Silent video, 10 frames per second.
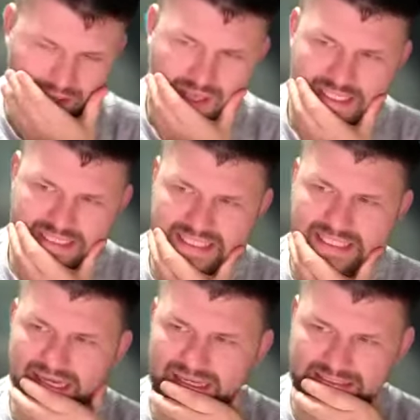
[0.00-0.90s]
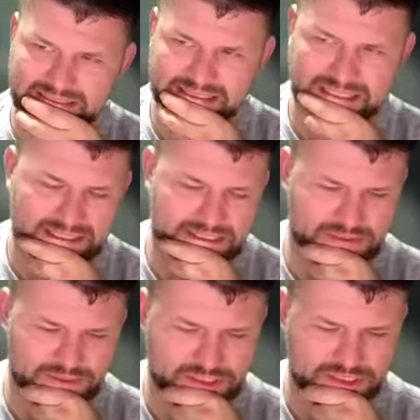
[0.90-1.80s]

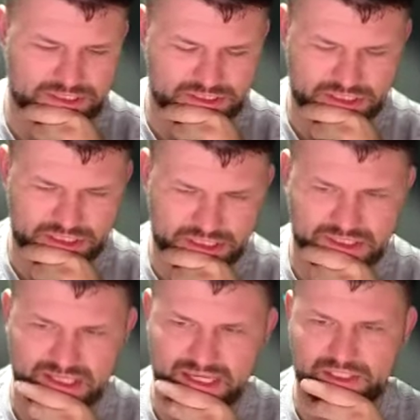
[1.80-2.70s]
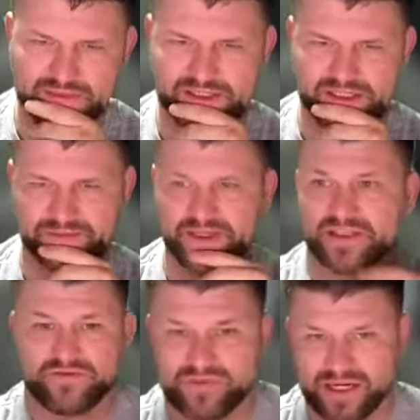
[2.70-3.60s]
Sigenergy was just that too much
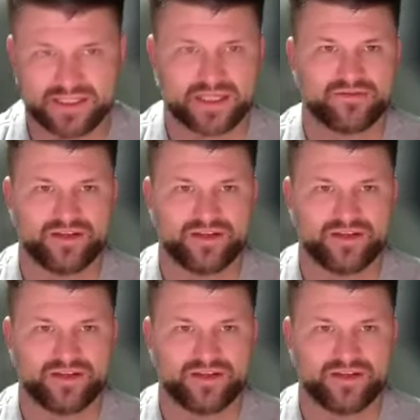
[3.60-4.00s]
expensive for myself.